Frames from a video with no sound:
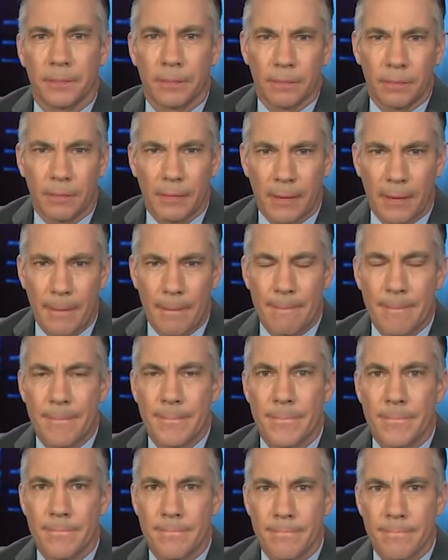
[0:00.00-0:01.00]

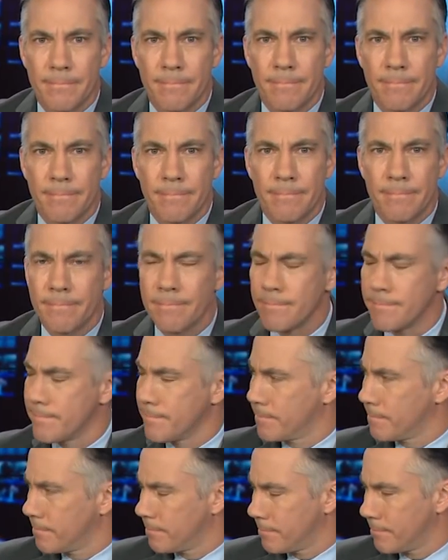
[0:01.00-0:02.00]

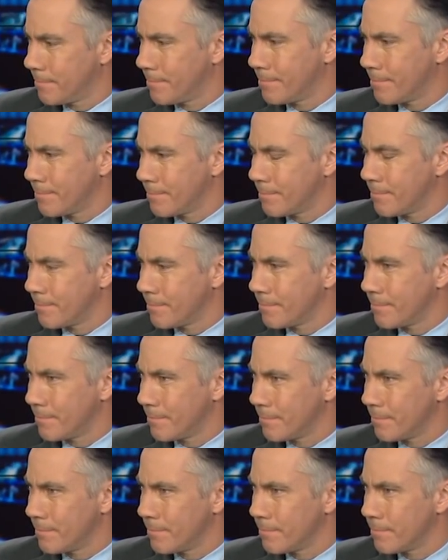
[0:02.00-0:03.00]

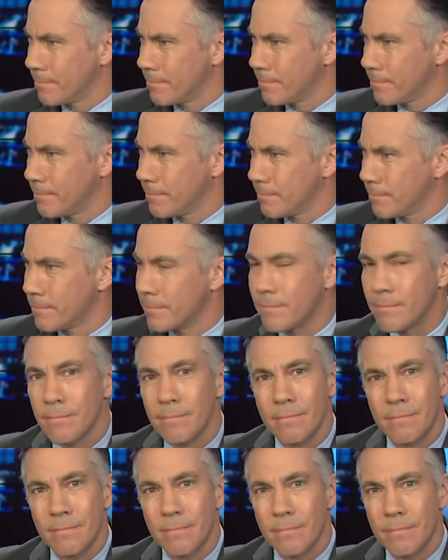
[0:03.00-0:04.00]

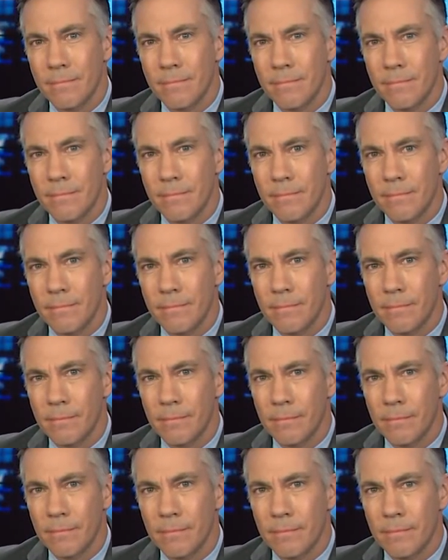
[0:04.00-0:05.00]

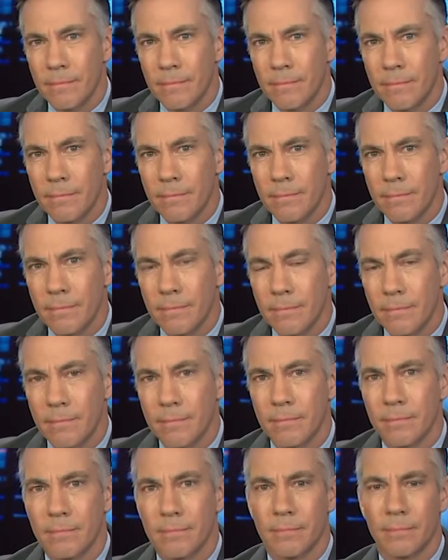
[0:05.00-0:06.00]

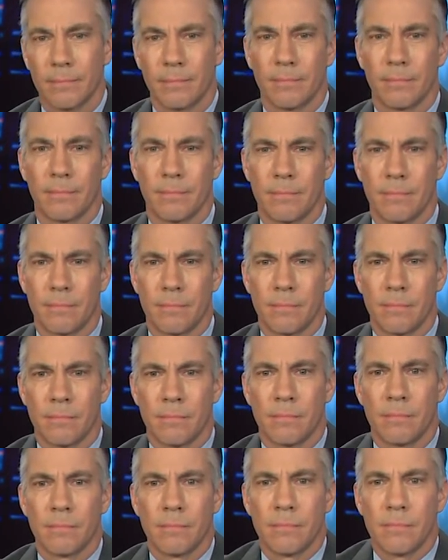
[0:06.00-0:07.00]

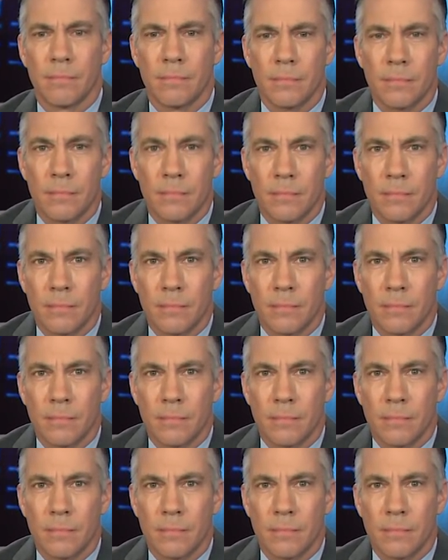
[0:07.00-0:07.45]
(silent)